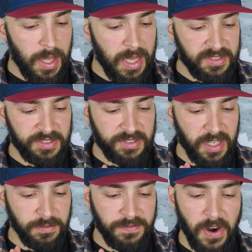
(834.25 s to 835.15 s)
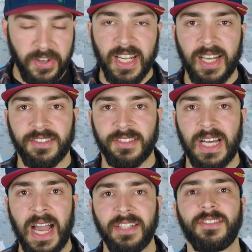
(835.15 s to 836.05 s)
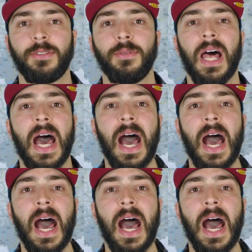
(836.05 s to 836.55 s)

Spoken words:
It's a very nice ice tool.